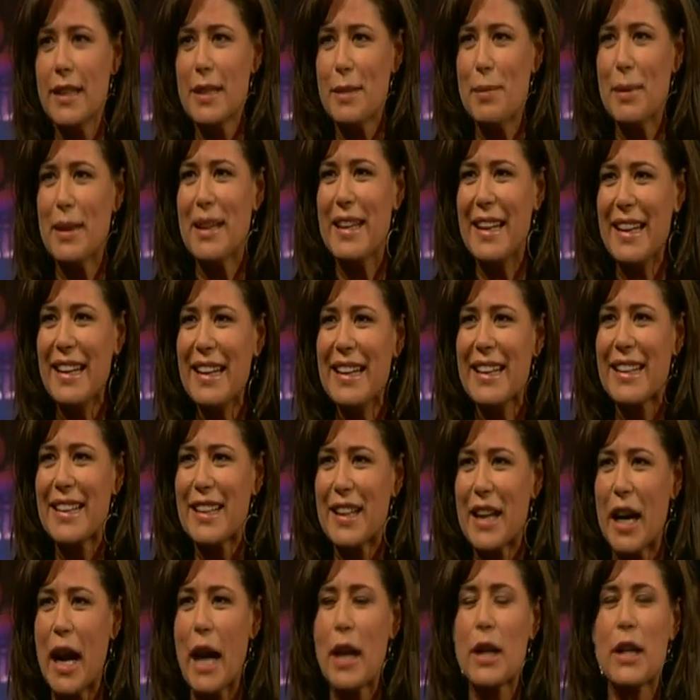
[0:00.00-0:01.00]
In the
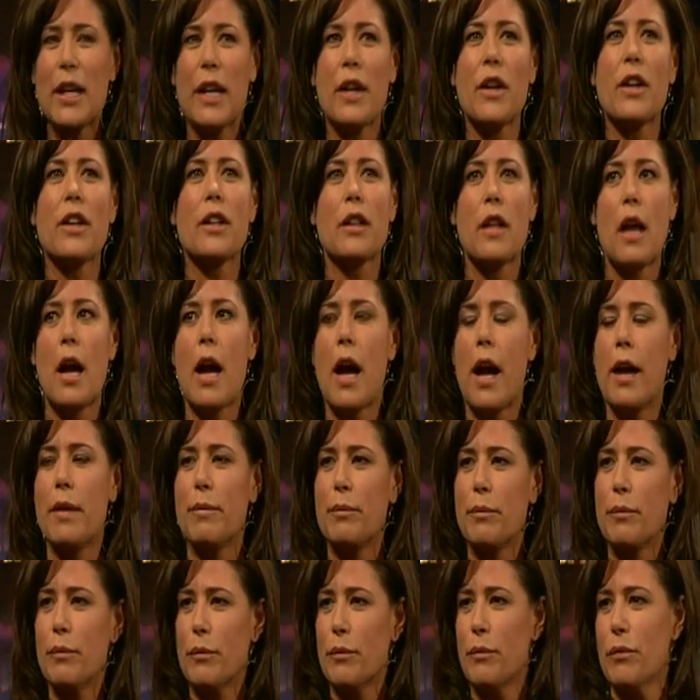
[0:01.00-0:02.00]
beginning, I cared a
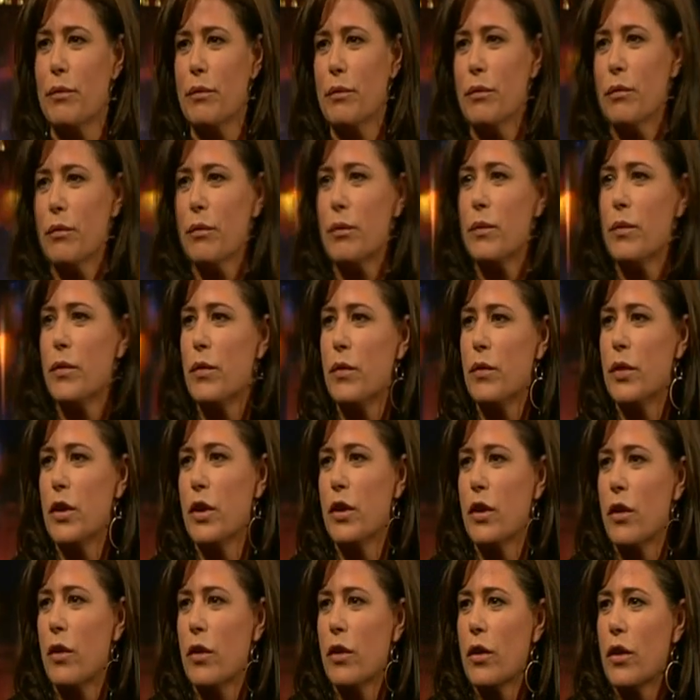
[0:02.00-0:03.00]
lot. You're you
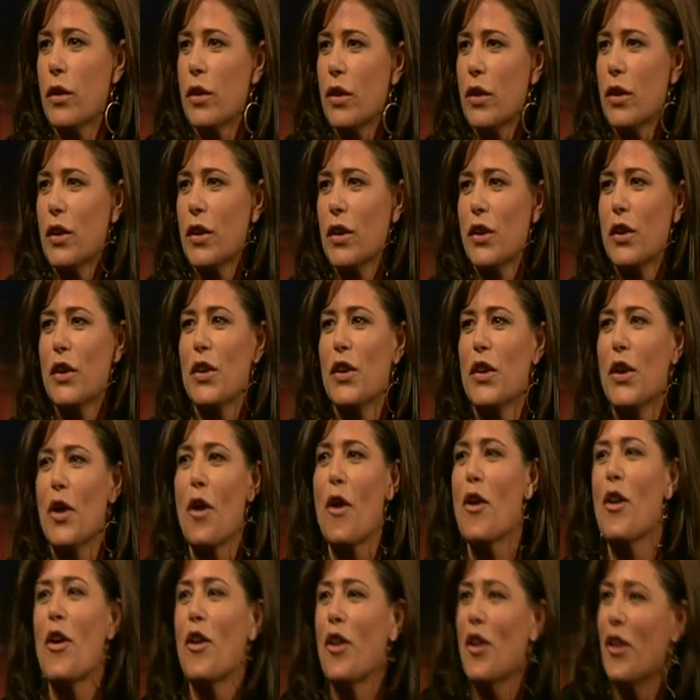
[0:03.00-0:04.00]
backtracking. Know. I don't believe.
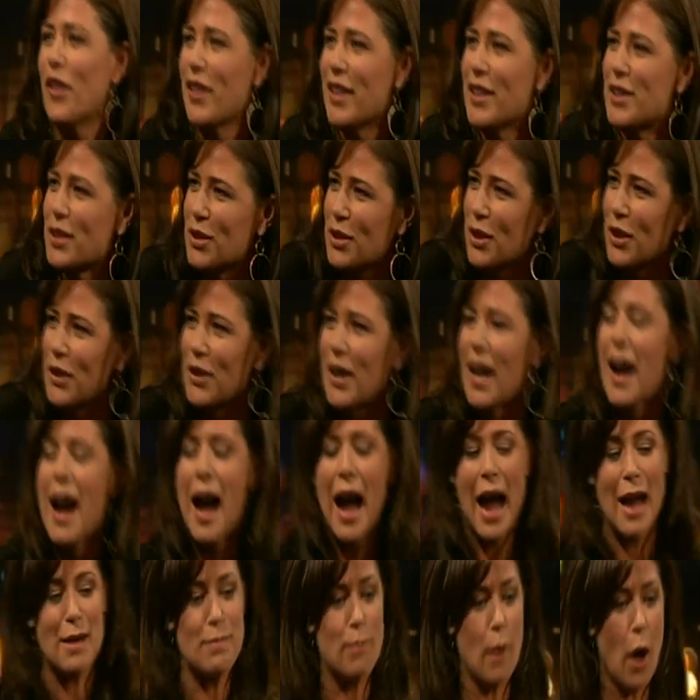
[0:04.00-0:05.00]
No, no, no. It's true.
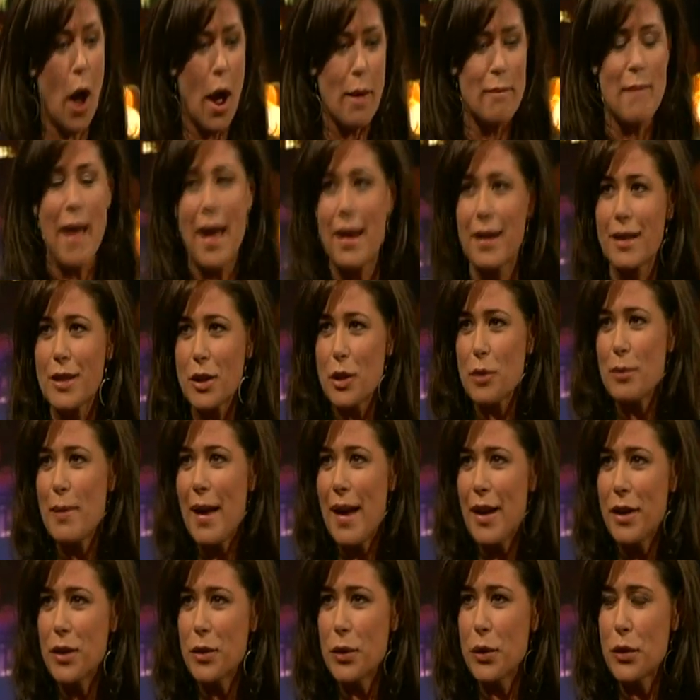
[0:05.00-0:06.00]
I bought medical
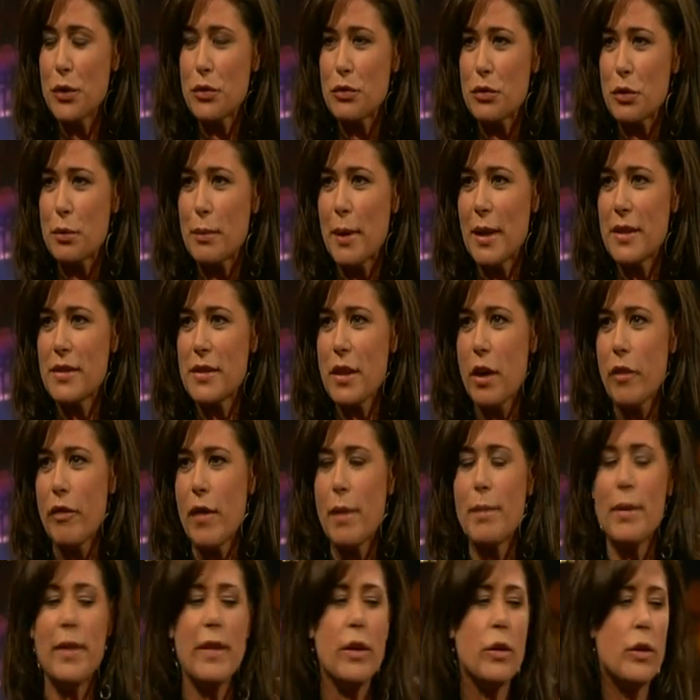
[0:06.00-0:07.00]
manuals for myself.
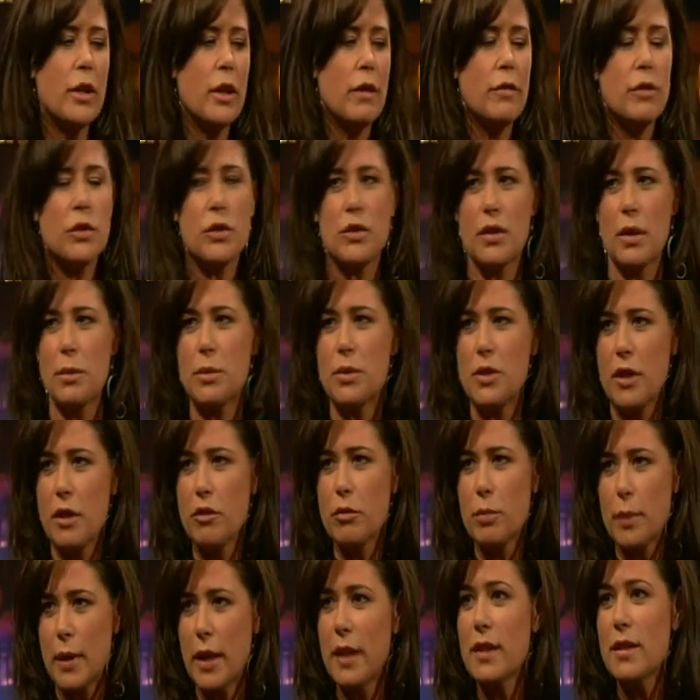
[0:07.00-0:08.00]
I mean, they'll give you some
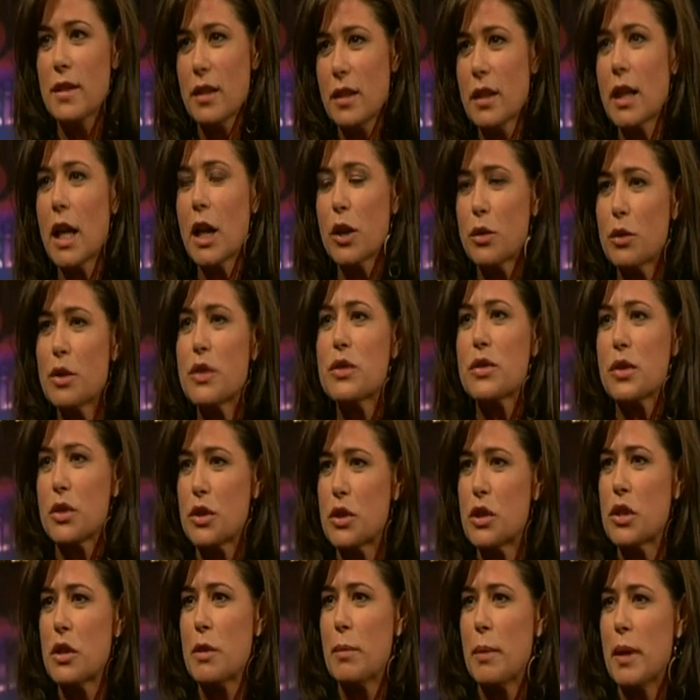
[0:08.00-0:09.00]
stuff, but I did a lot of
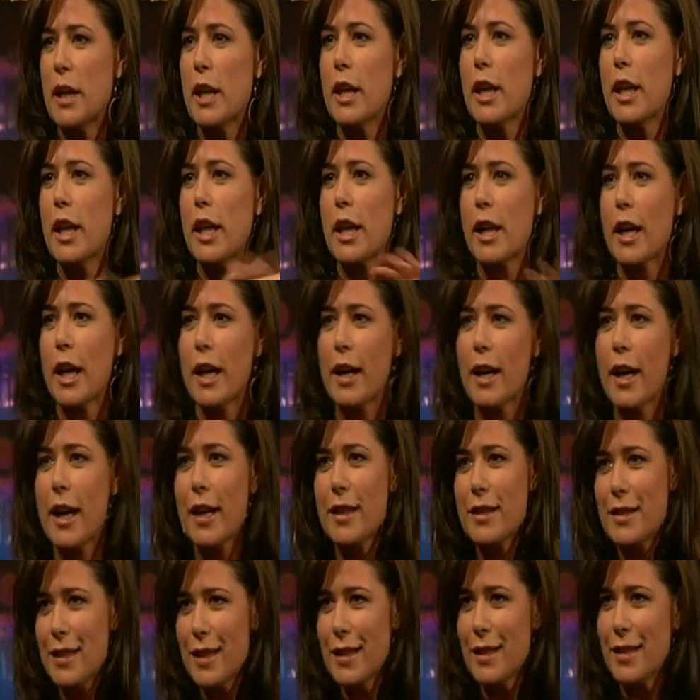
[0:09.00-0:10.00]
research in the beginning. I,
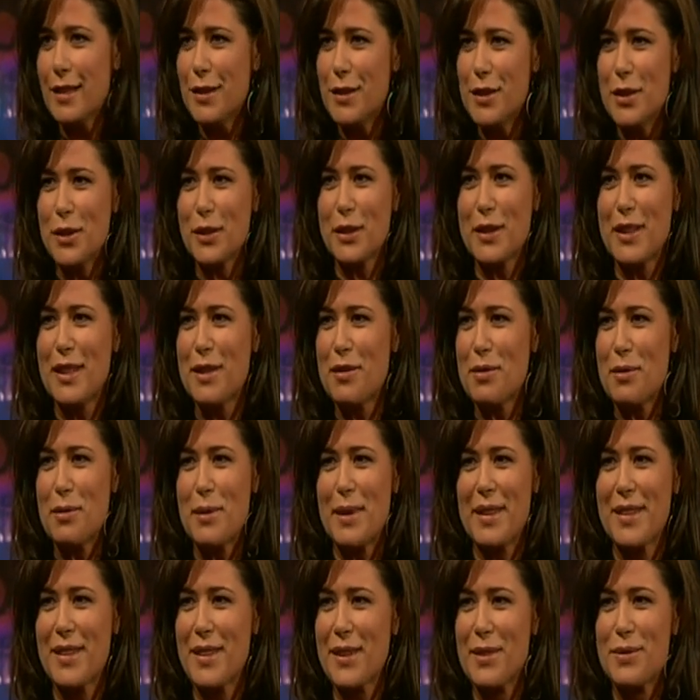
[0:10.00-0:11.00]
I did. You're giving
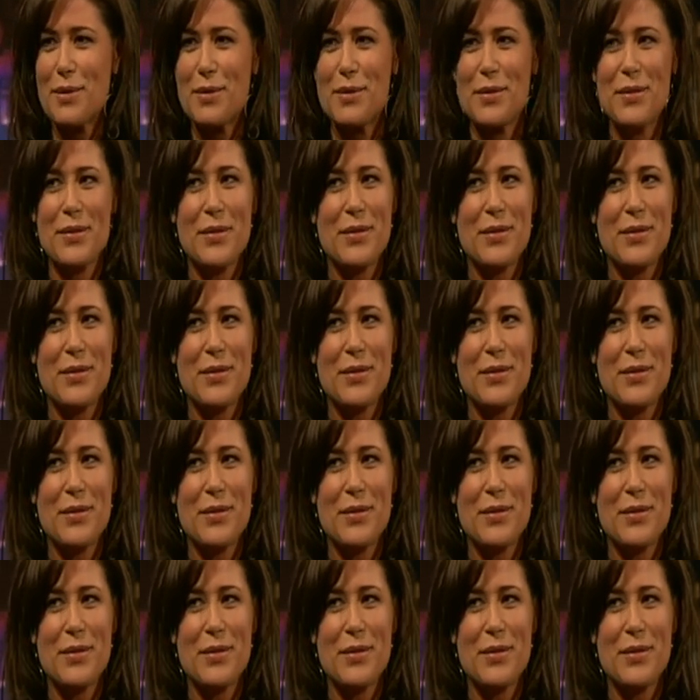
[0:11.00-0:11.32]
me the.